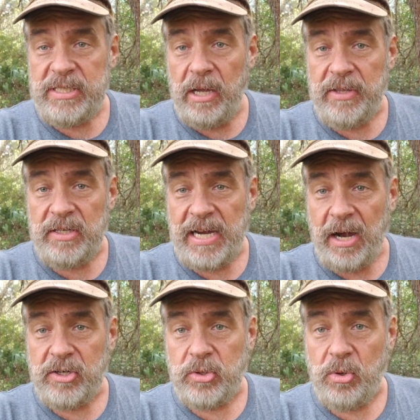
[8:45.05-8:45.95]
tell the
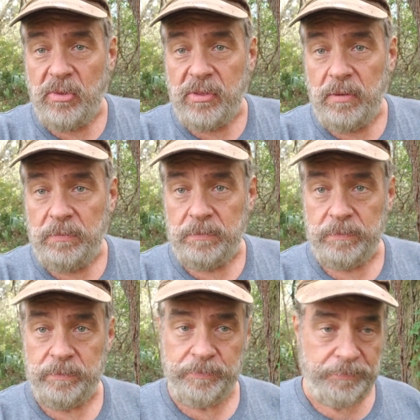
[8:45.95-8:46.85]
entire truth.
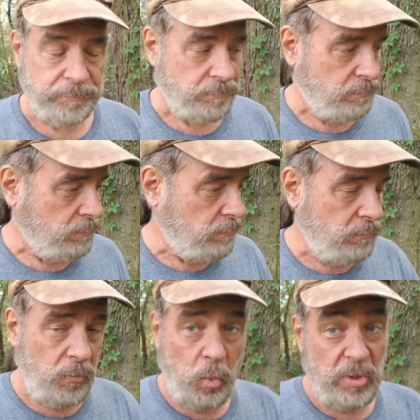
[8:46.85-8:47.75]

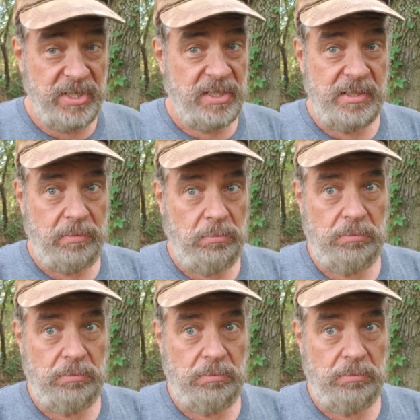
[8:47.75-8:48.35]
Which is